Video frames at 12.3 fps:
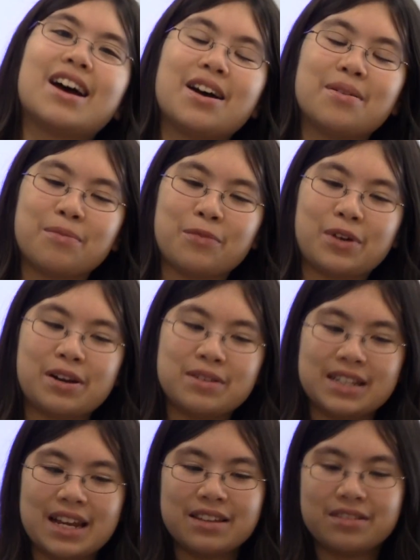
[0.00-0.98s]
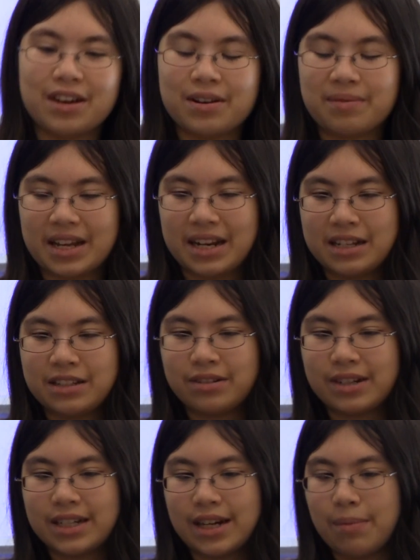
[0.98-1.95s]
Um, when I was in eighth grade, we had
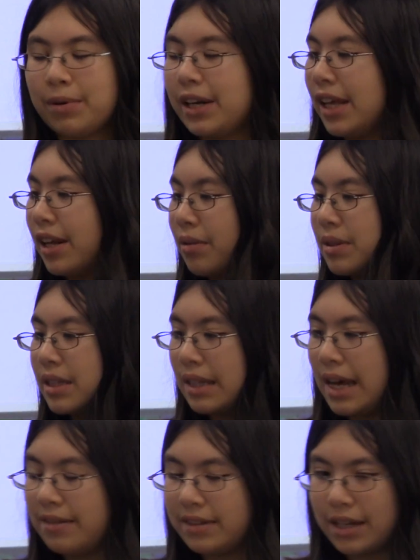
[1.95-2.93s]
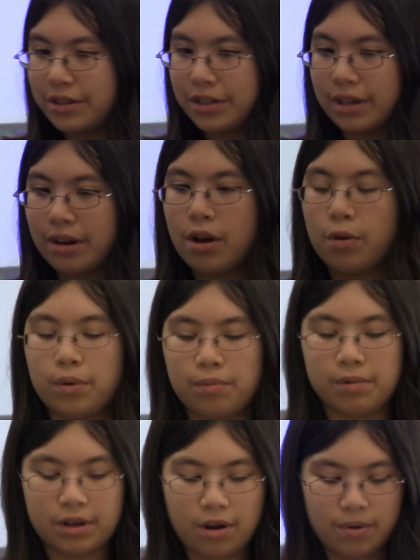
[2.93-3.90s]
History Jeopardy, and it was a live session.
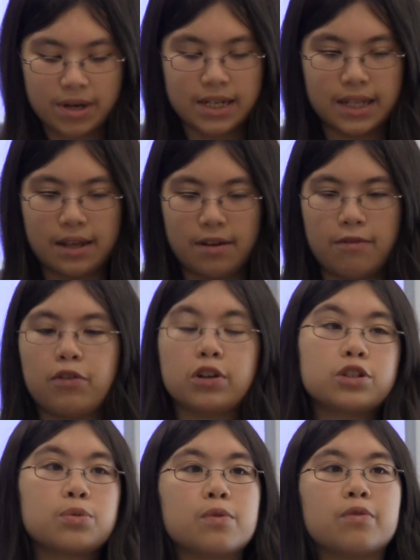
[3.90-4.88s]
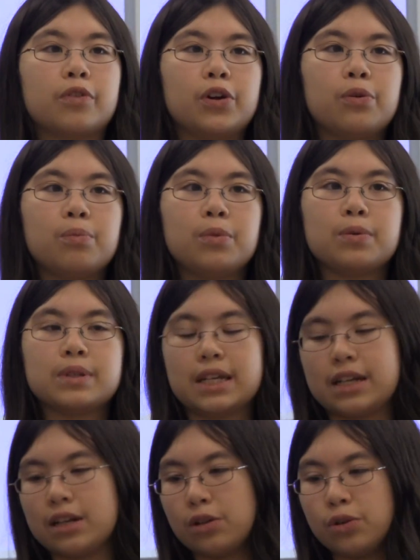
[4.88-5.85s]
We would go into the virtual room. It was
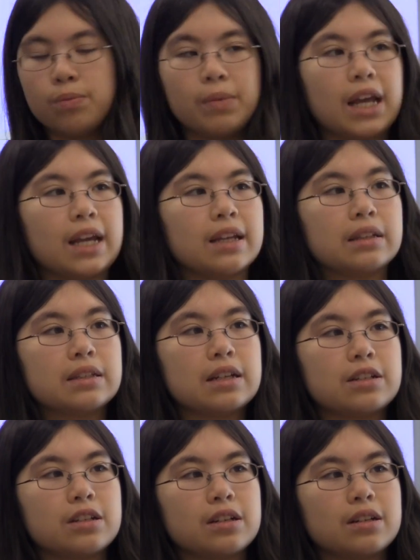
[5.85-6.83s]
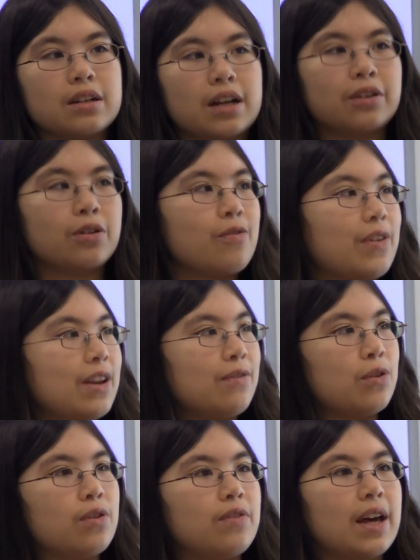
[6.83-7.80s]
like an Elluminate session. I don't know if any
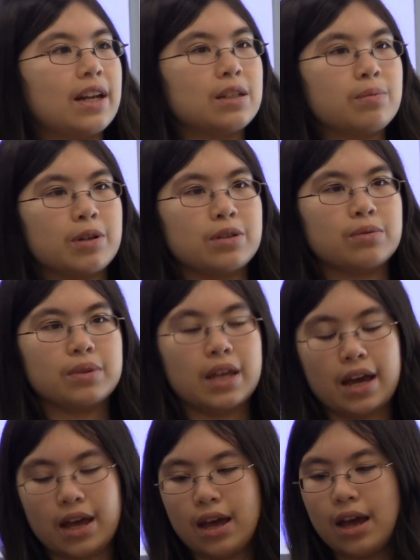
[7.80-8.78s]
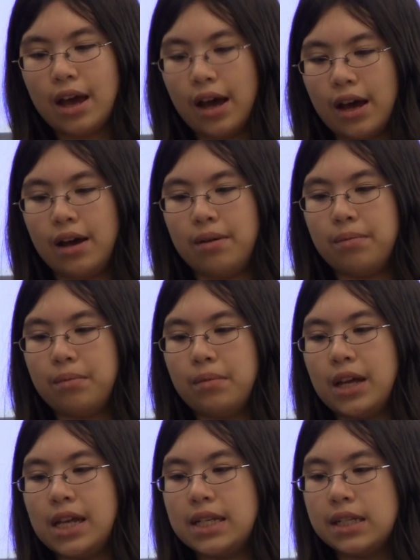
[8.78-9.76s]
of you have had experience with that. Um,
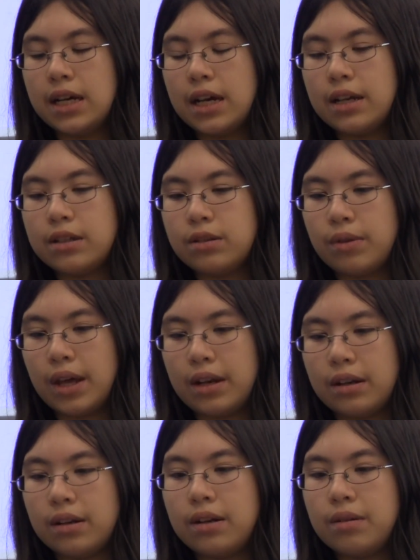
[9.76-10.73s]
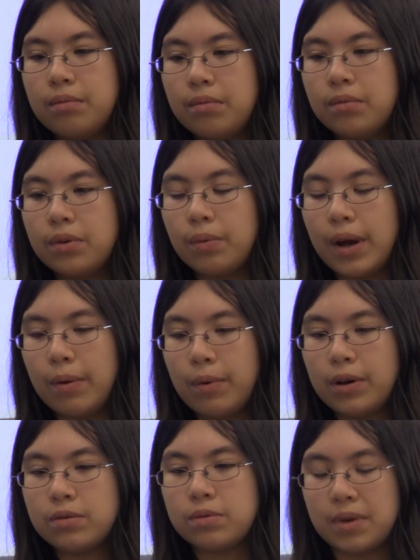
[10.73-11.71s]
and so then the way it
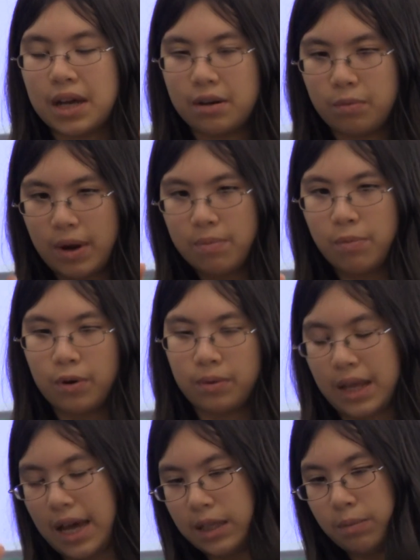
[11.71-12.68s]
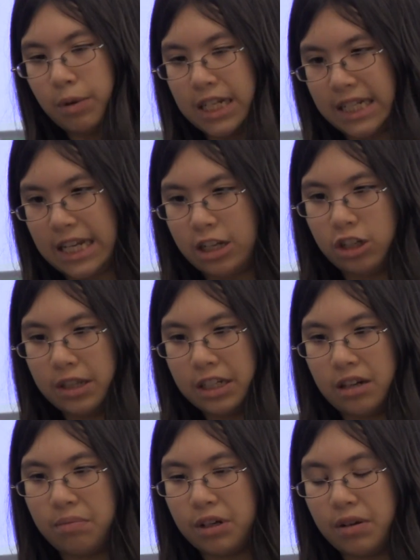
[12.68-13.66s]
worked was we had a whiteboard that had the presentation,
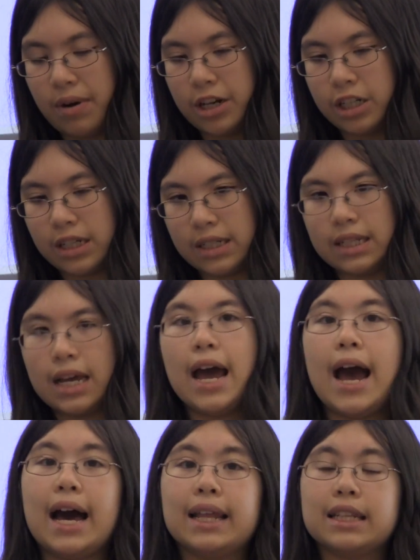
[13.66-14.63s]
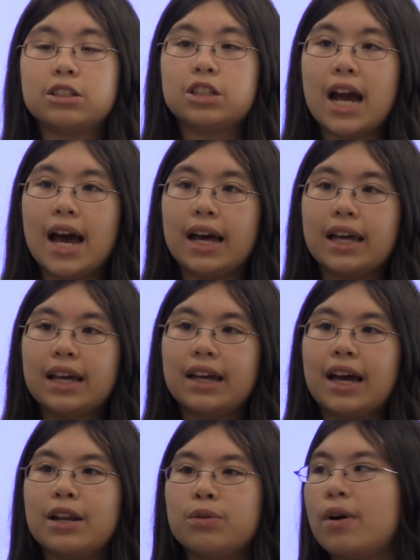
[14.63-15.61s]
the Jeopardy questions, and the chat.
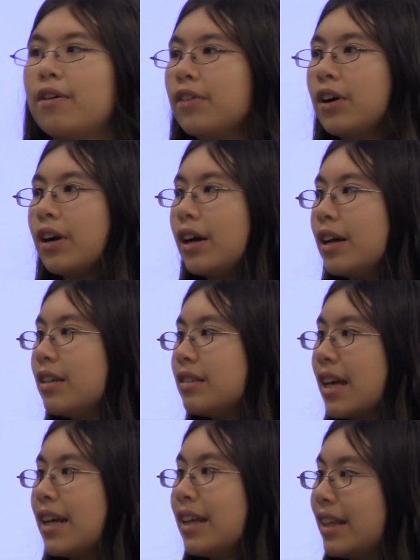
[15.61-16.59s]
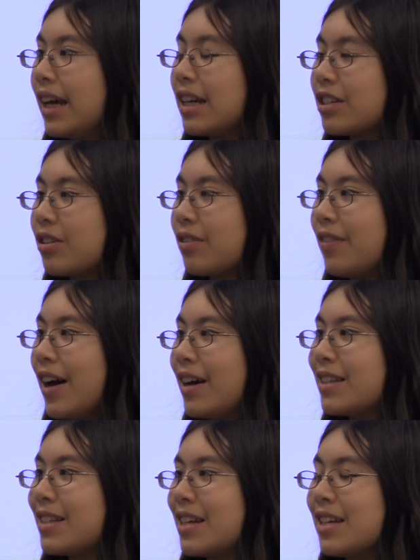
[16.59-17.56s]
And whoever sent in the answer the
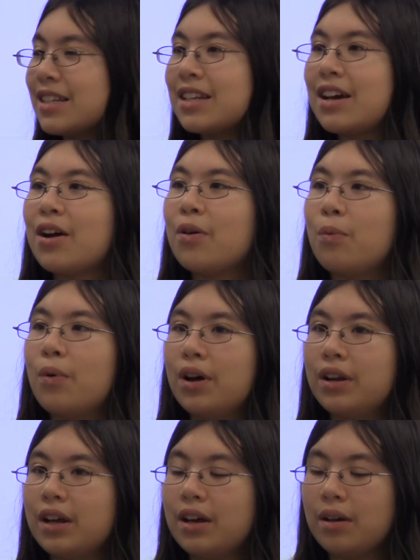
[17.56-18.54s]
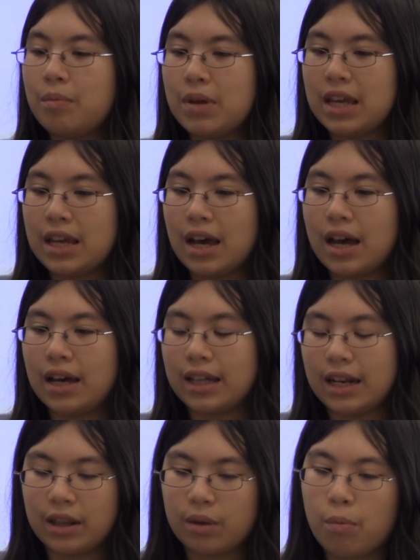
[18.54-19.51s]
fastest would be uh,
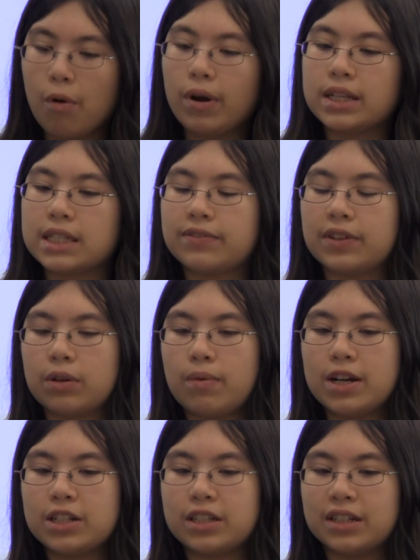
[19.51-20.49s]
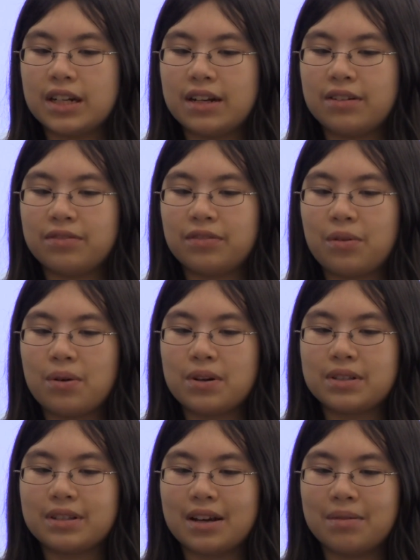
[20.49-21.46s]
getting the points for the question. And of
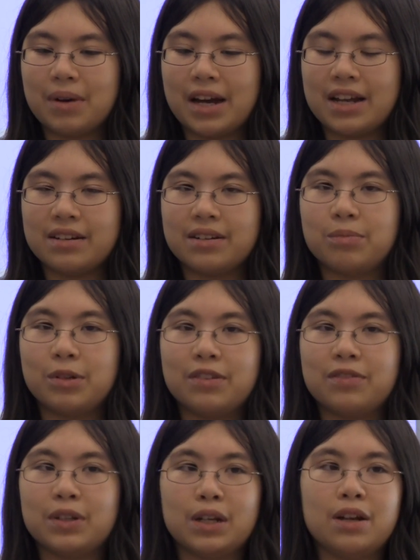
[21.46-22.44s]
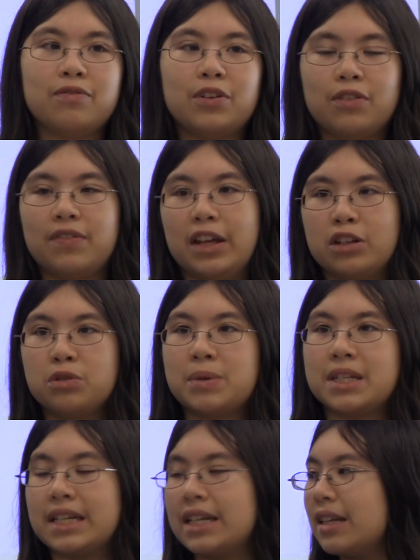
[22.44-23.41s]
course, um, I had a bit of an unfair advantage
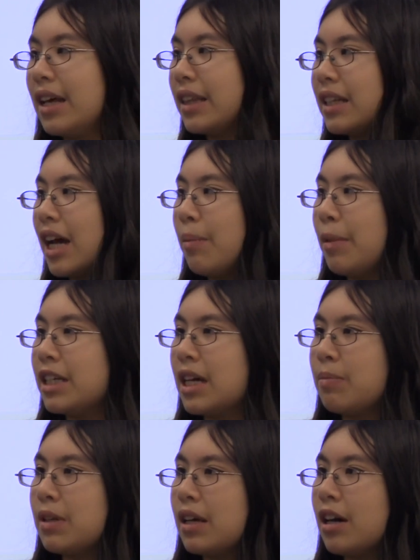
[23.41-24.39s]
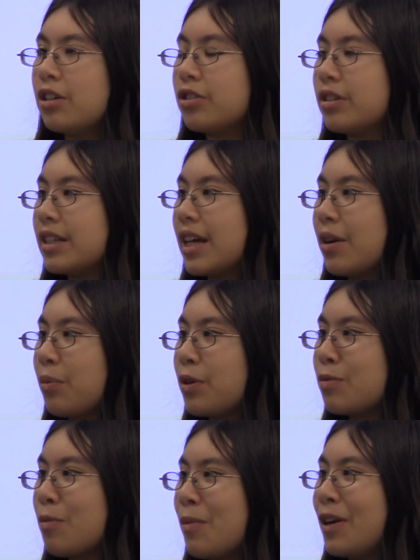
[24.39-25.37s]
because I, at the time I typed it 110
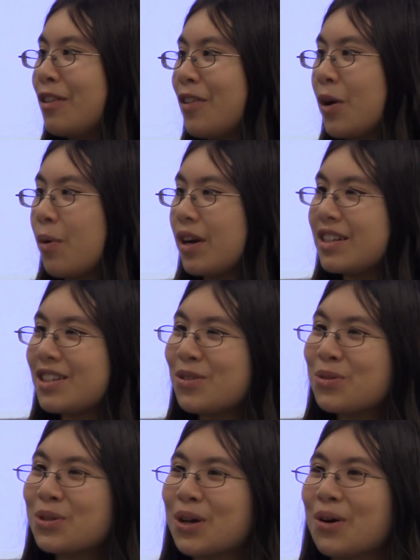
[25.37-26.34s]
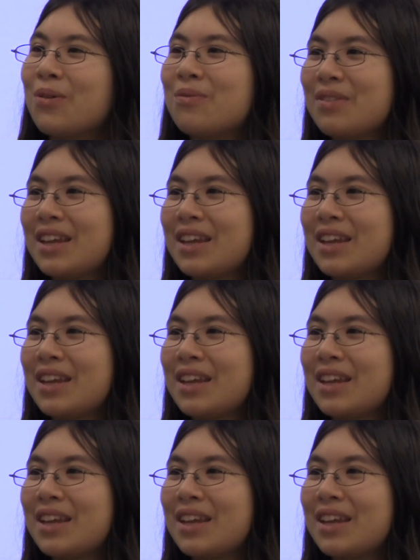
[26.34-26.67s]
words per minute if I wanted to, so